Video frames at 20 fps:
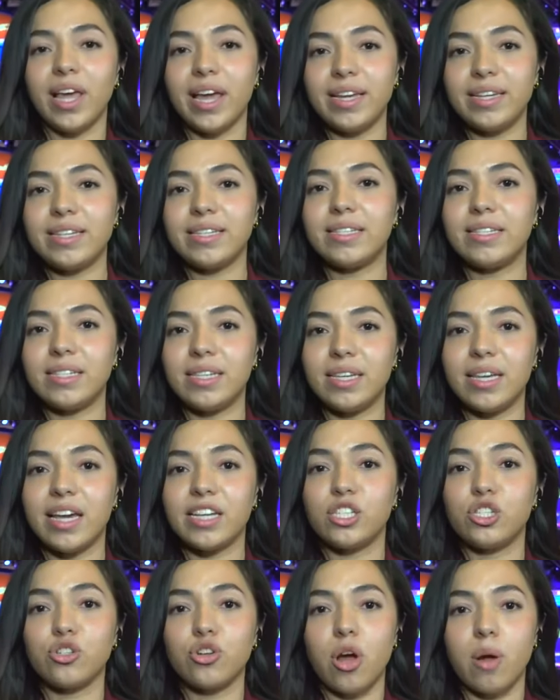like to see
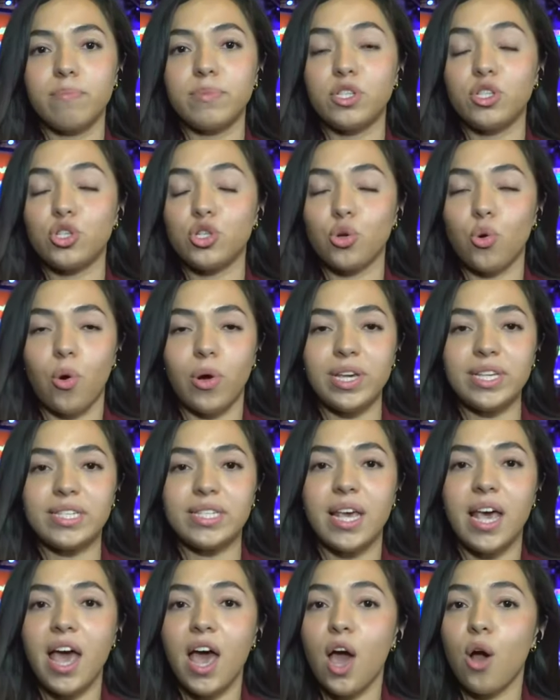as Trump's
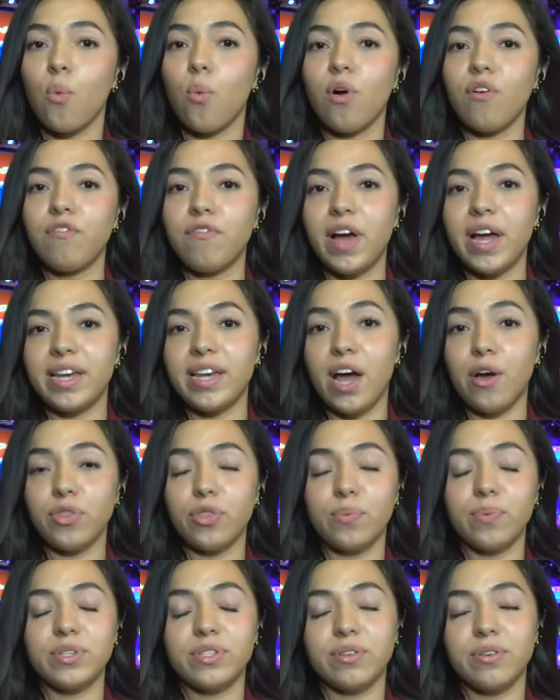choice. We'll find
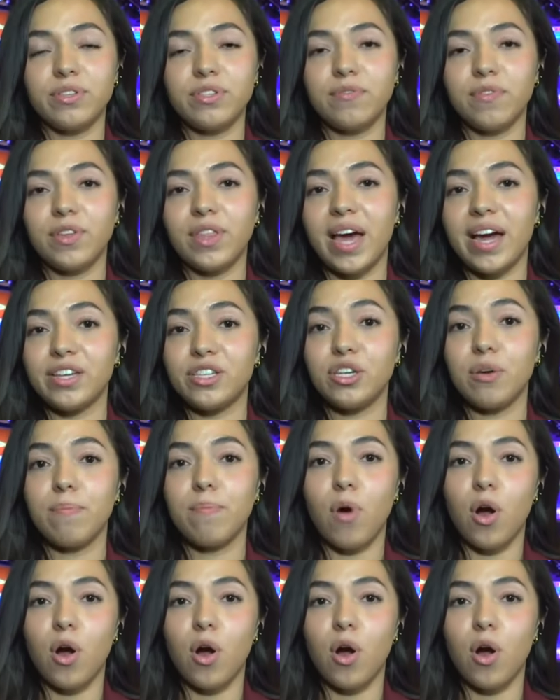out the results for that